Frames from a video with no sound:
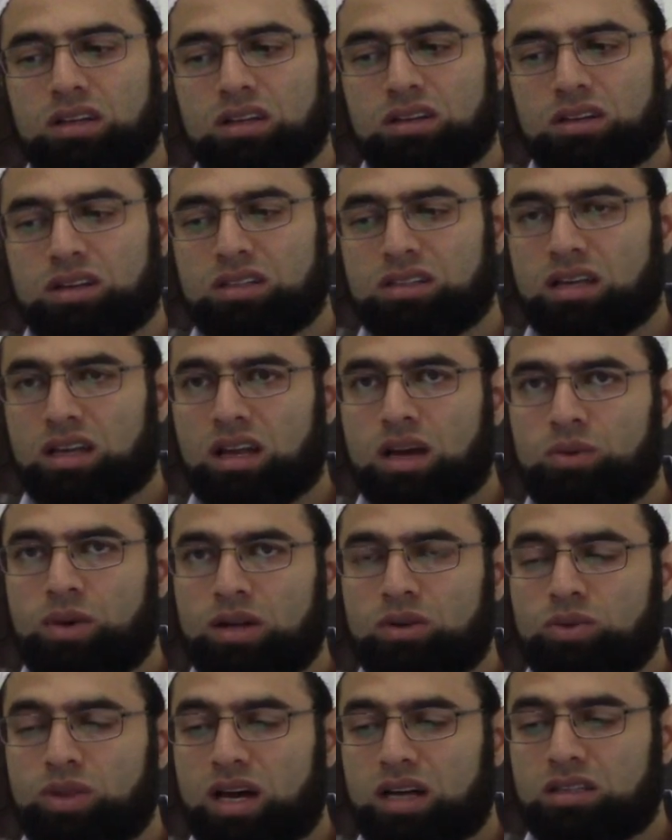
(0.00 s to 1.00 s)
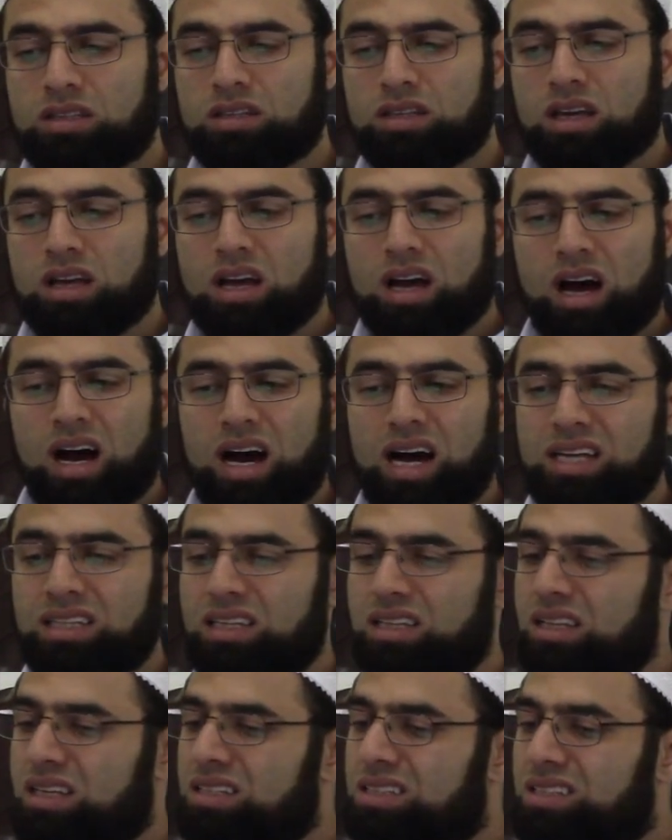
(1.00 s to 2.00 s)
radiallahu that I
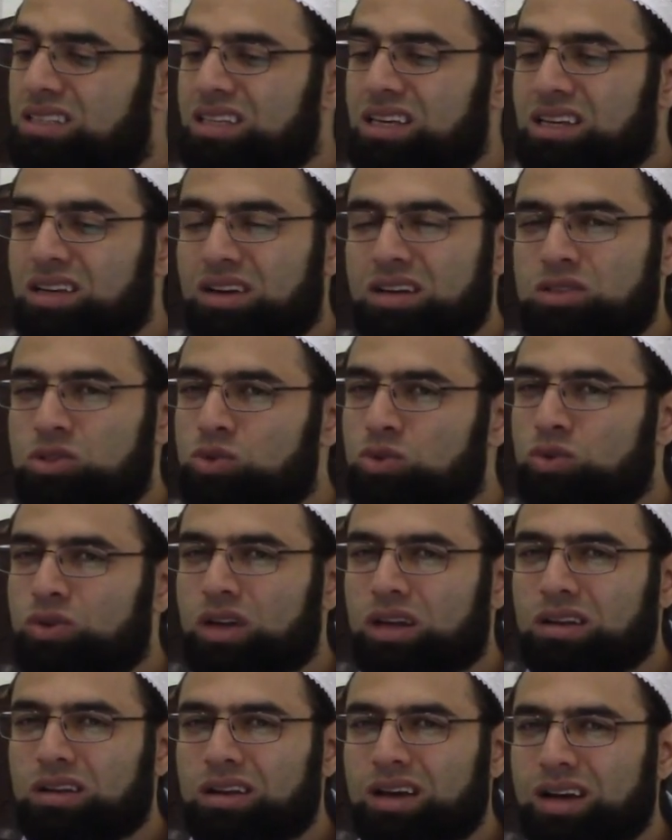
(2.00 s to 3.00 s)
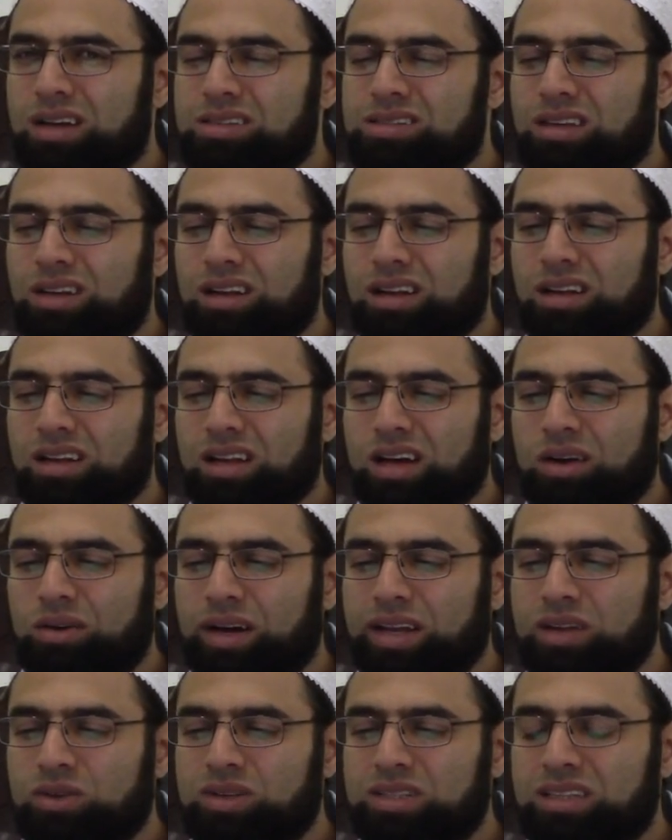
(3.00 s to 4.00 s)
didn't see Rasulullah sallallahu
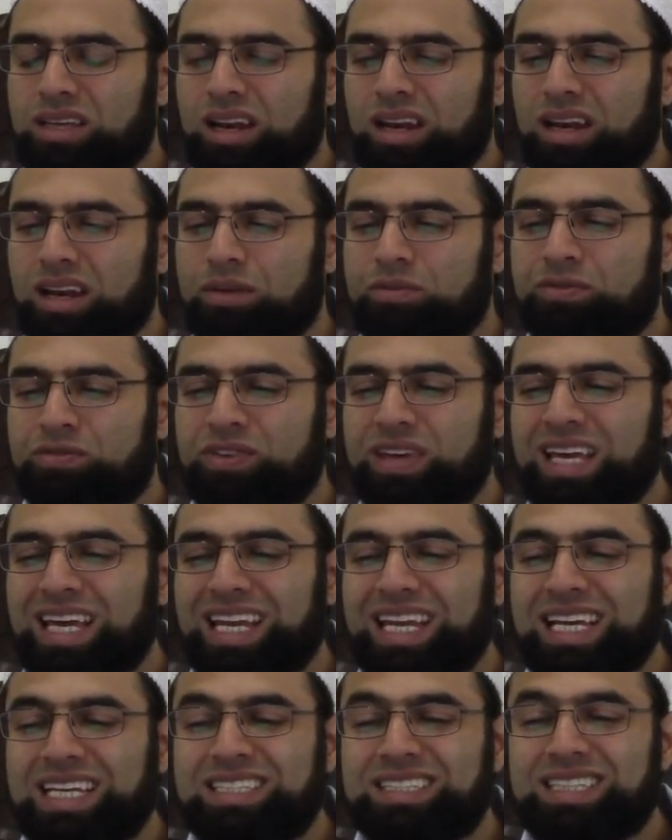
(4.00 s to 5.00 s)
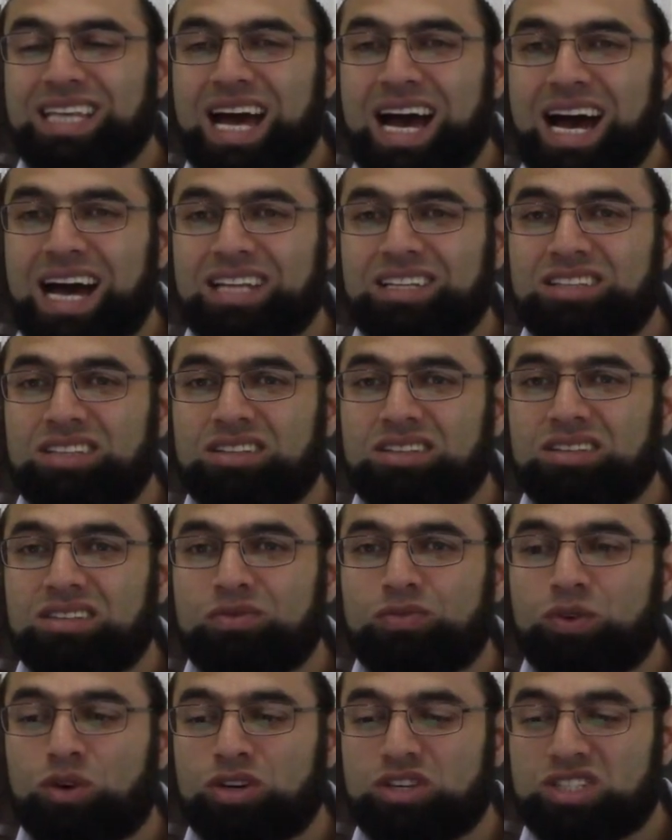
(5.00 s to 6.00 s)
alayhi wasallam feeling sad
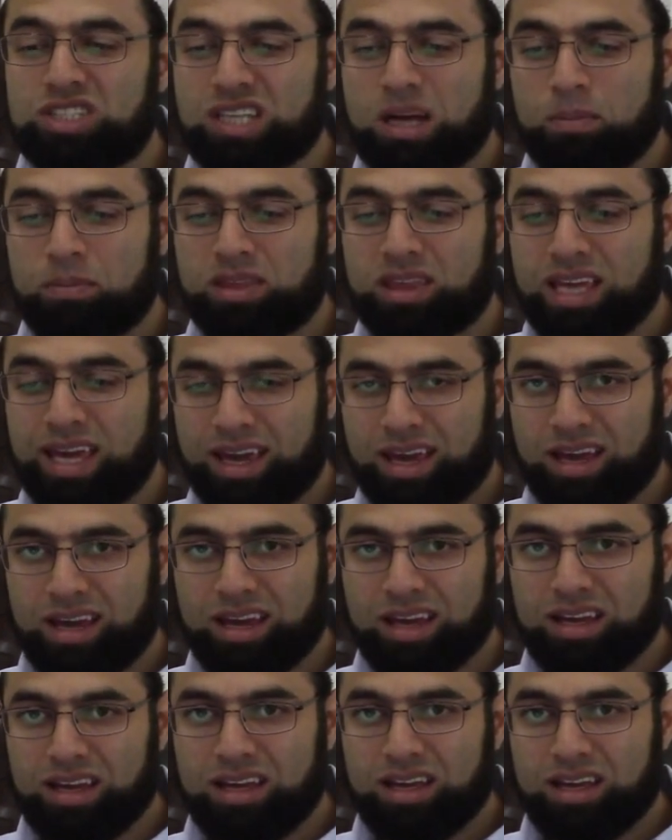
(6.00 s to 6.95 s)
for something